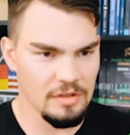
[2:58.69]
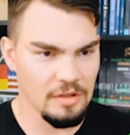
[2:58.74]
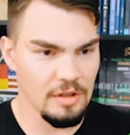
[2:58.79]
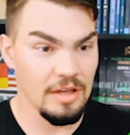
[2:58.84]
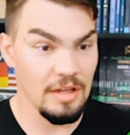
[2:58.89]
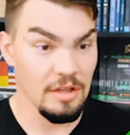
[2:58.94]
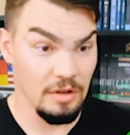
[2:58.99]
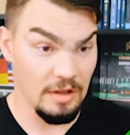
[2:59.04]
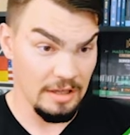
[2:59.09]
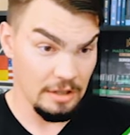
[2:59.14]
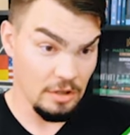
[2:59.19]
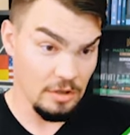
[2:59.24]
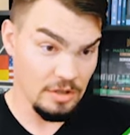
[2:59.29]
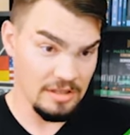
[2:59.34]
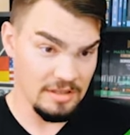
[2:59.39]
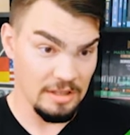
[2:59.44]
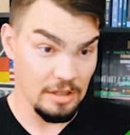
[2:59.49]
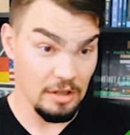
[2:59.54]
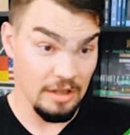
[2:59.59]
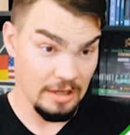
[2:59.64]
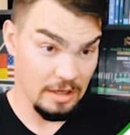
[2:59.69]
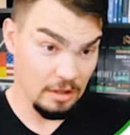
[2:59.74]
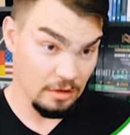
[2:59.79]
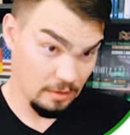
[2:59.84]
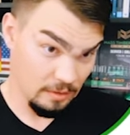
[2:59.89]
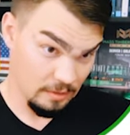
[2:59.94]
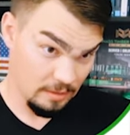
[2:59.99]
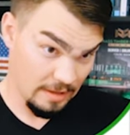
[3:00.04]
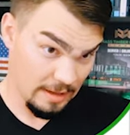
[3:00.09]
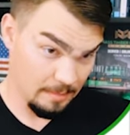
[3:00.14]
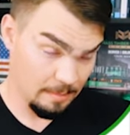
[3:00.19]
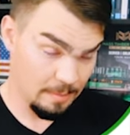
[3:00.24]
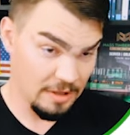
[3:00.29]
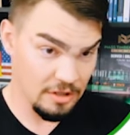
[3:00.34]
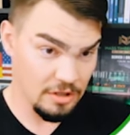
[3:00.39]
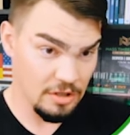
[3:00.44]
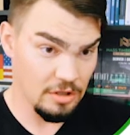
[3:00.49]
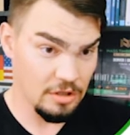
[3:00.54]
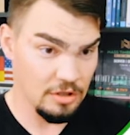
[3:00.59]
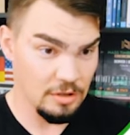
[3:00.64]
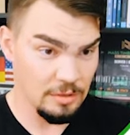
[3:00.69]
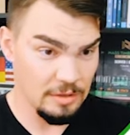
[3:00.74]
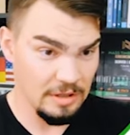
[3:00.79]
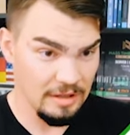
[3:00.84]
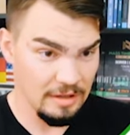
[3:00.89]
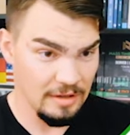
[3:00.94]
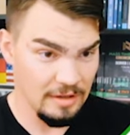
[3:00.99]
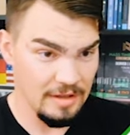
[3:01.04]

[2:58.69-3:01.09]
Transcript: So like you just said, like that picture you're showing right there,